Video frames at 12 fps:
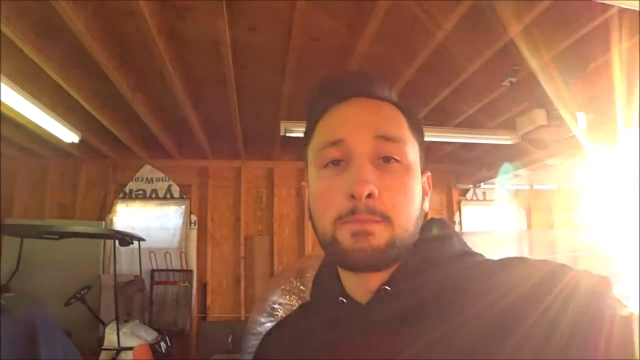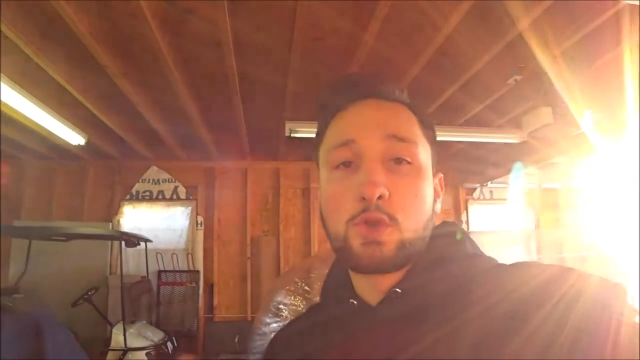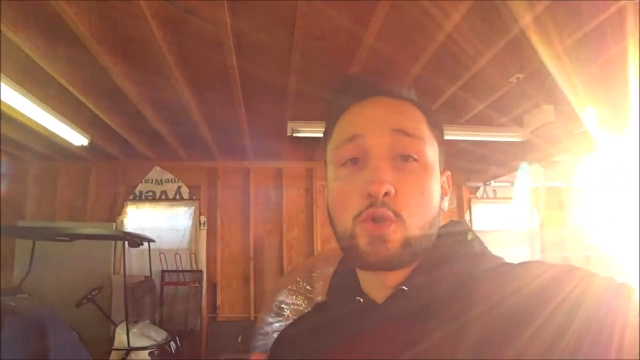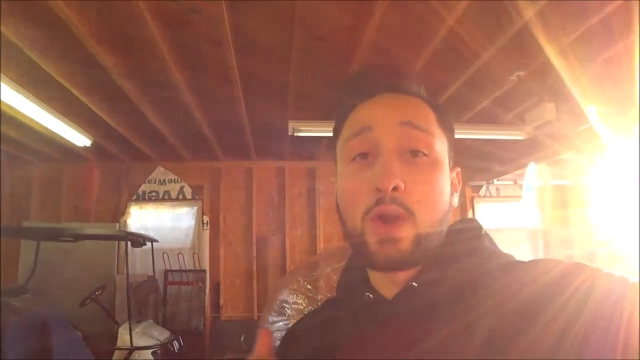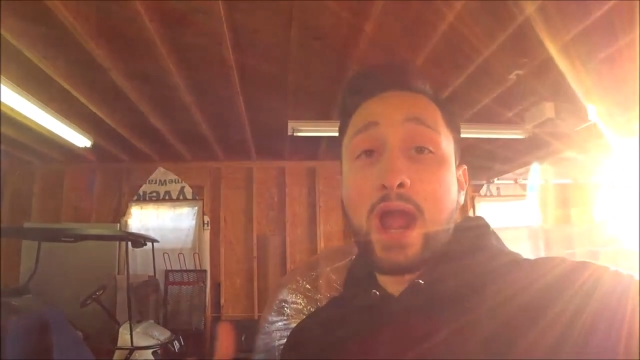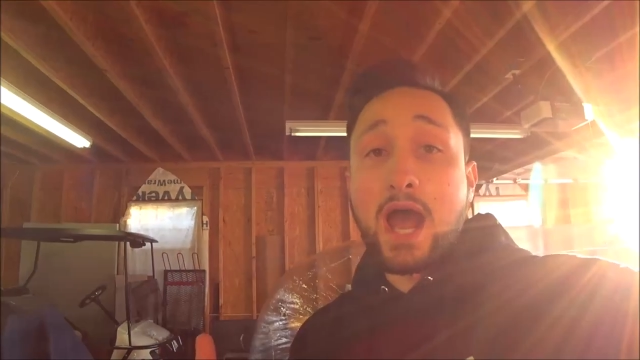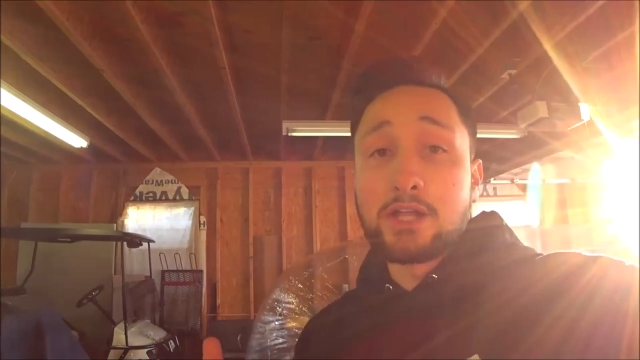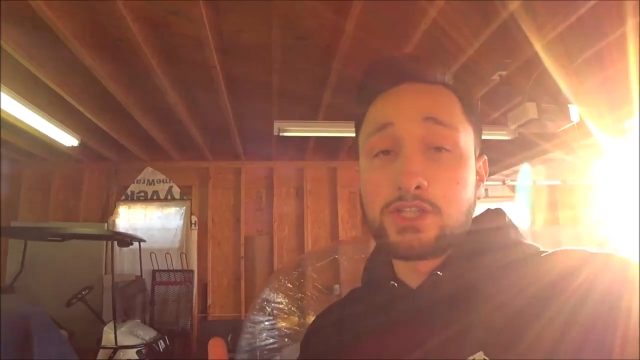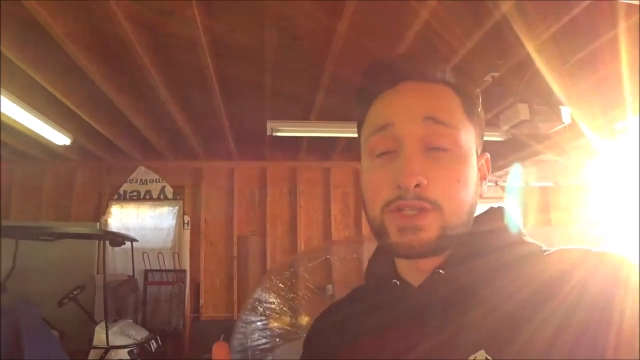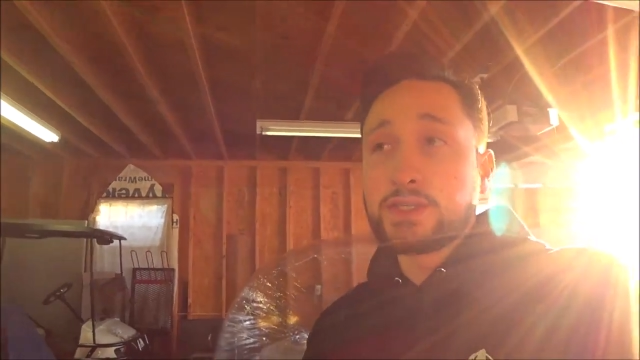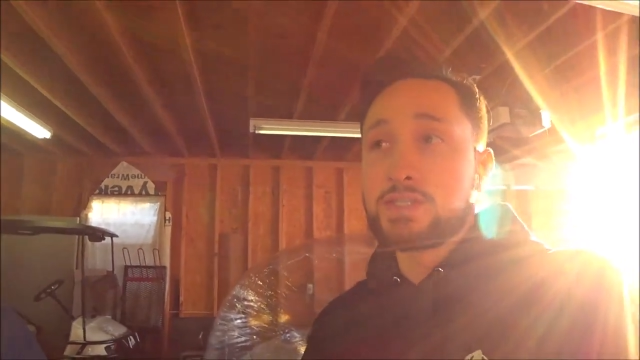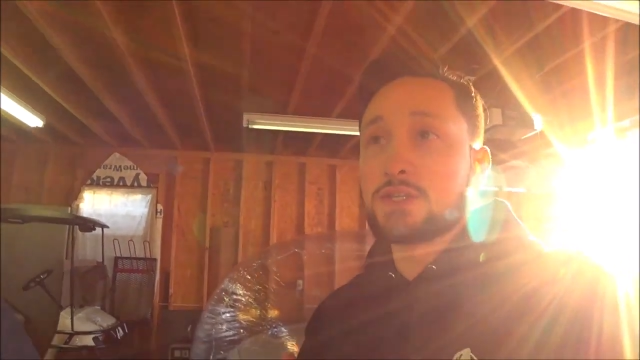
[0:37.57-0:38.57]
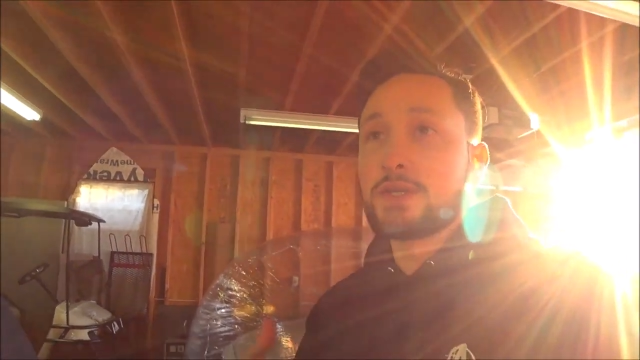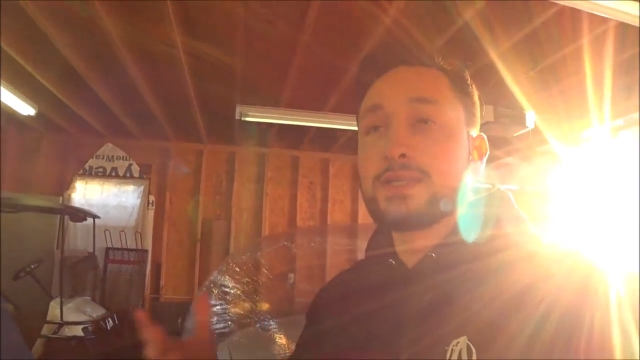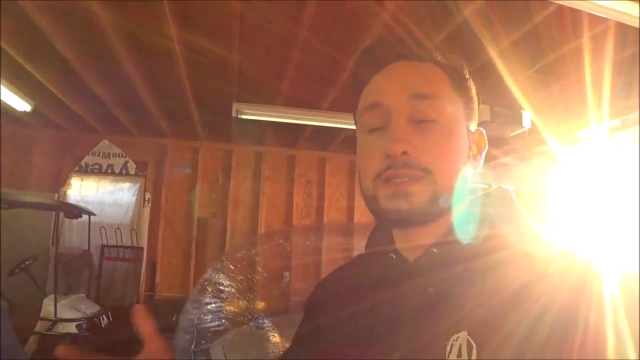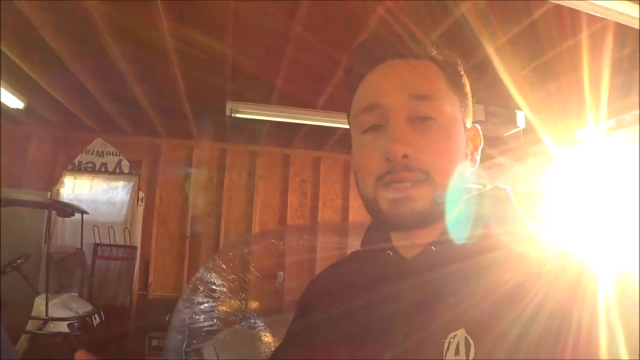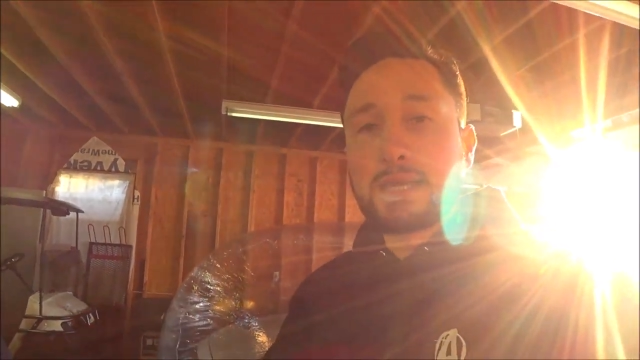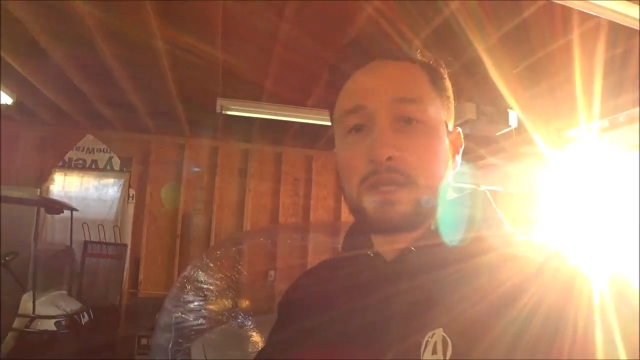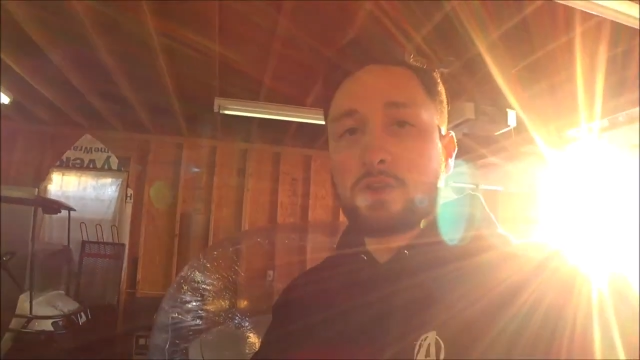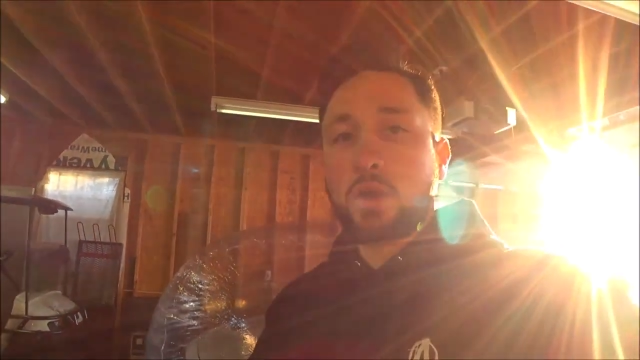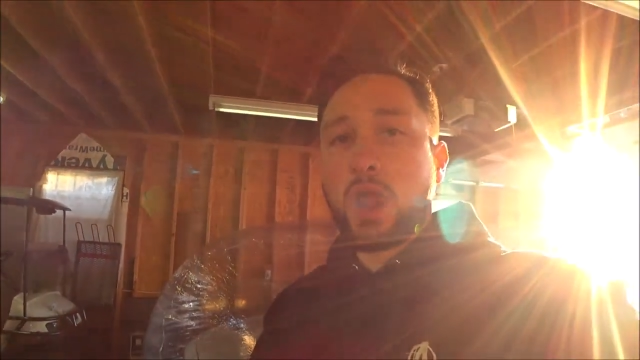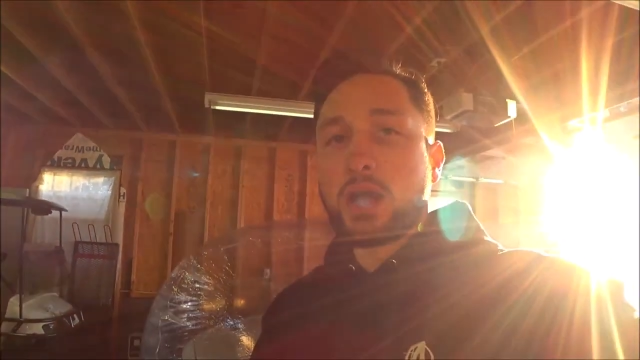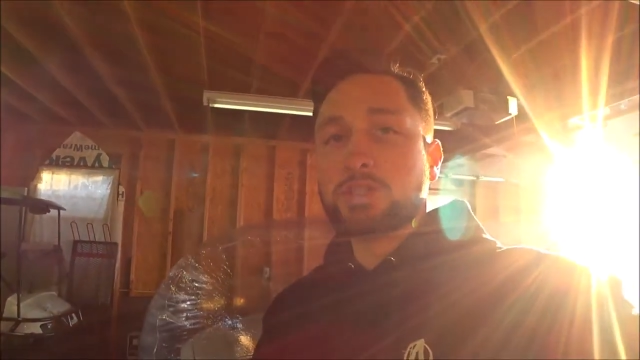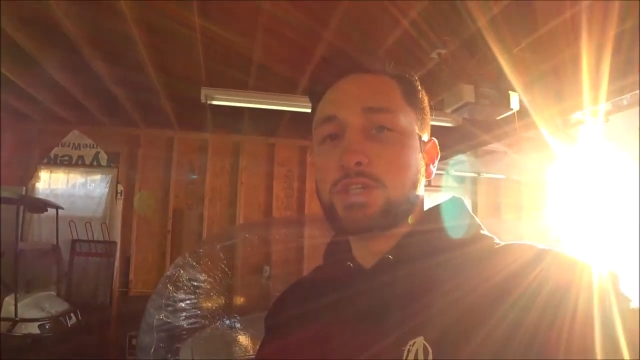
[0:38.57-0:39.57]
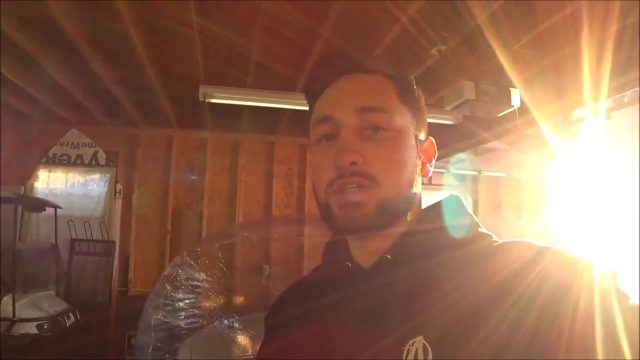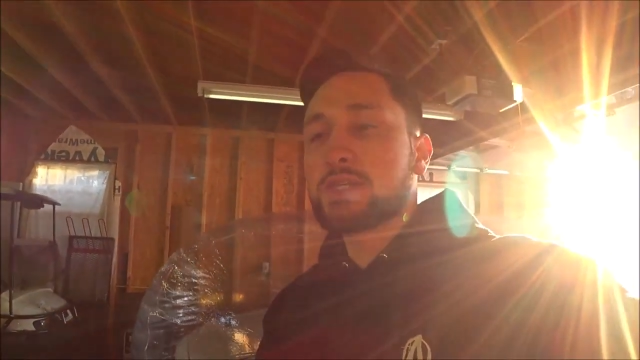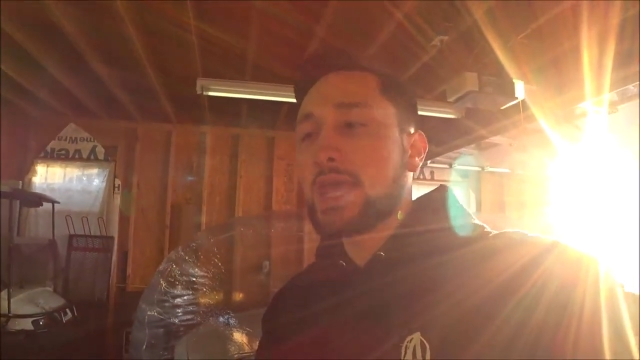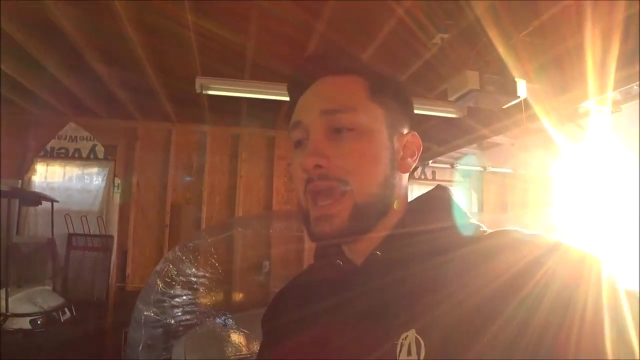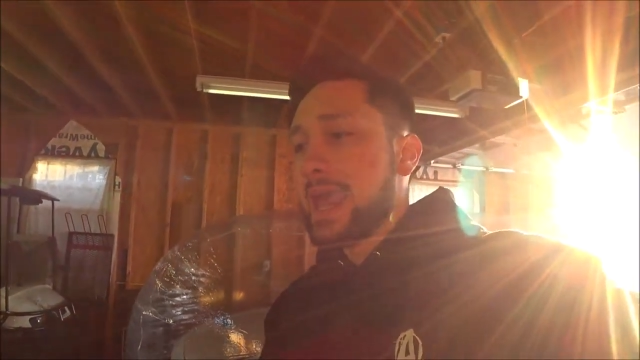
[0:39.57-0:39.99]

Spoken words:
garages or insulated garages,